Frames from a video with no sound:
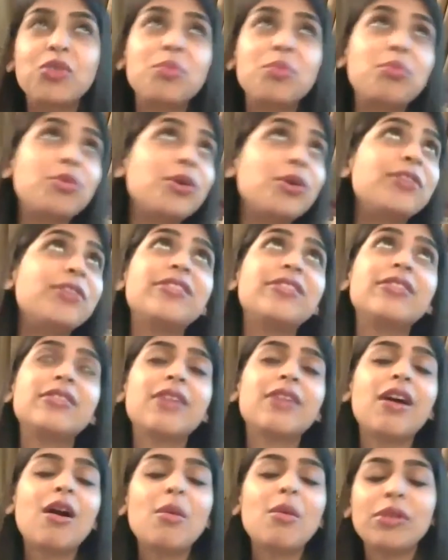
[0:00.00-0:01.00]
birds
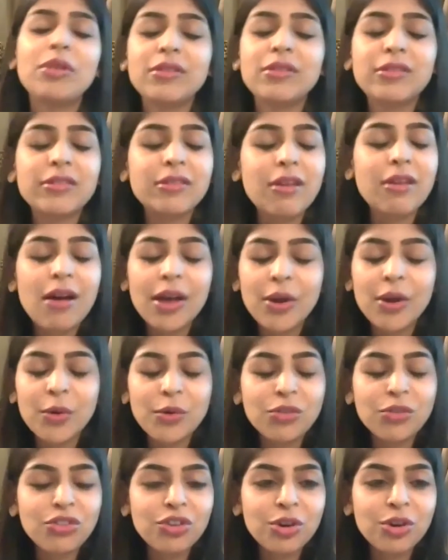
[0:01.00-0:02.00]
up in the sky
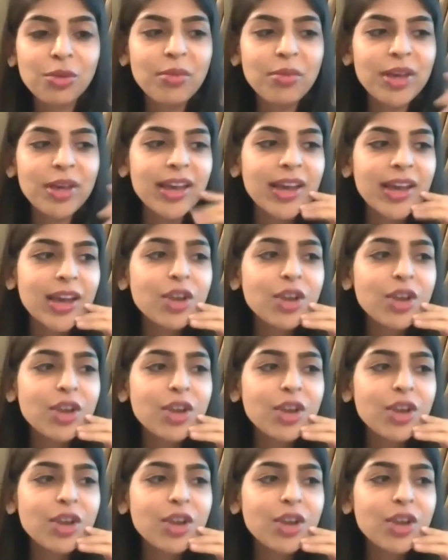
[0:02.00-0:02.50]
or chirping,